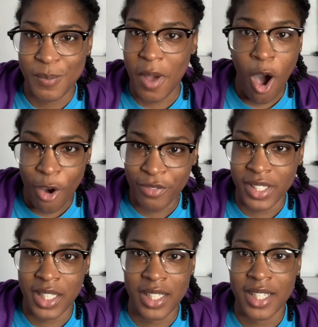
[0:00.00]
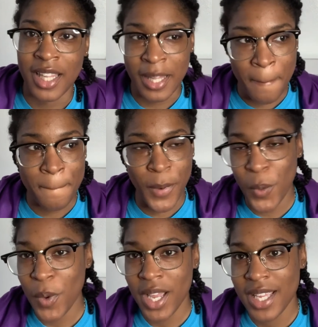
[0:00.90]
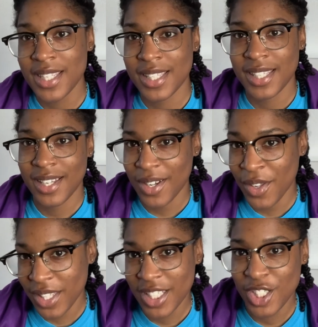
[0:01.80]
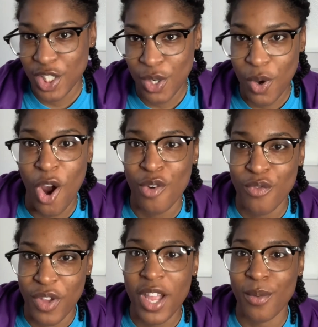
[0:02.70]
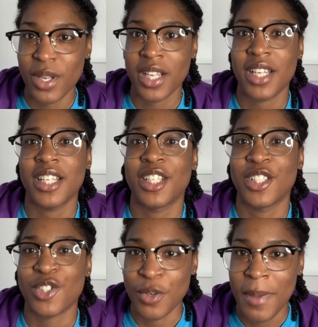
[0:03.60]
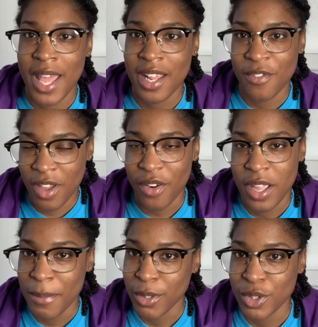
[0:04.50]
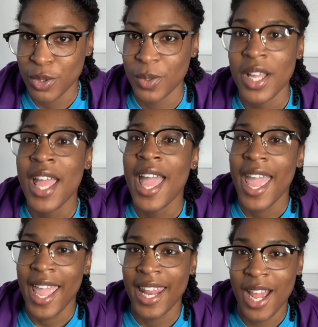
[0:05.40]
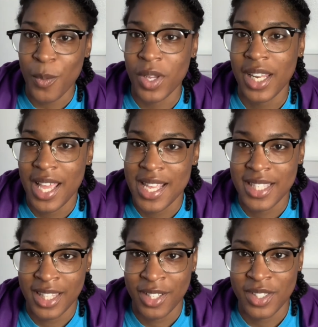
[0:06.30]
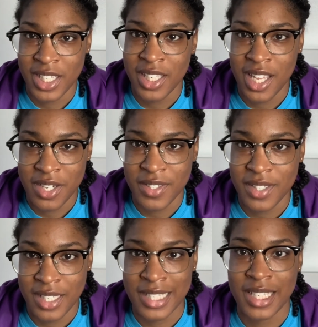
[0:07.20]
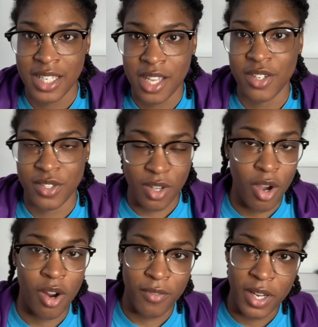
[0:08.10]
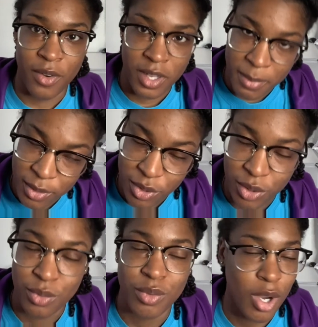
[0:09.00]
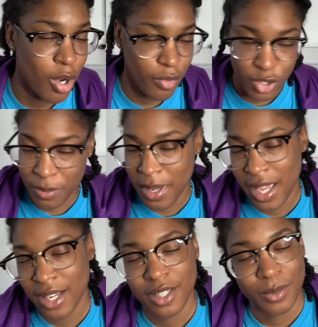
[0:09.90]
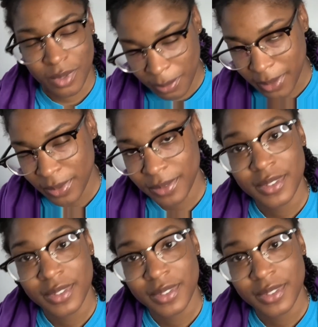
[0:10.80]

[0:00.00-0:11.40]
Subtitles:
often. The boys on this show are very dramatic, very emotional, and I realize that they're teenagers, and teenagers are very emotional, over dramatic, doing the most.